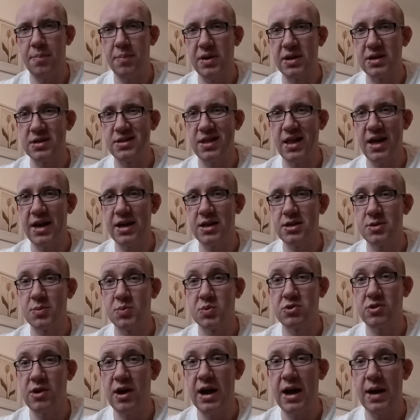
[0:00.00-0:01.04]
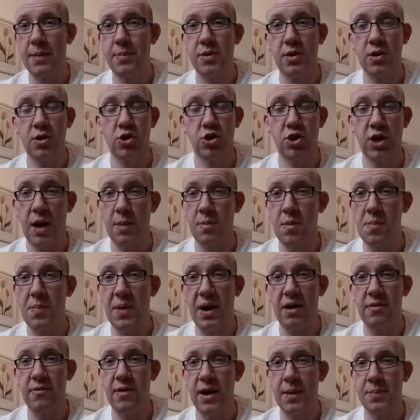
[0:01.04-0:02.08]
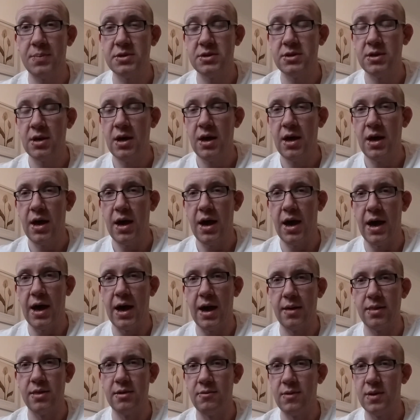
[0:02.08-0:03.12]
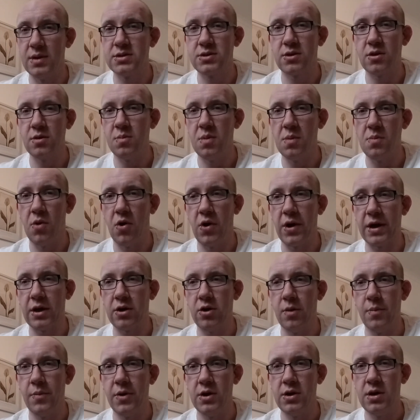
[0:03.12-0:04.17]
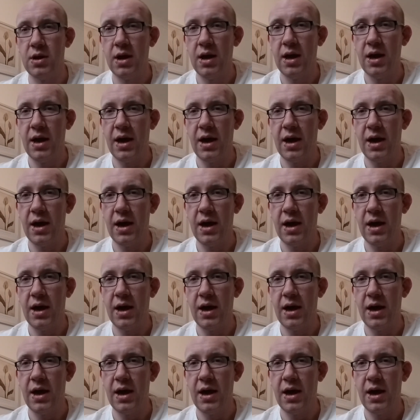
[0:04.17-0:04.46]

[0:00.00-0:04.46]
Please like, subscribe, share me bat reps. There is going to be more incoming.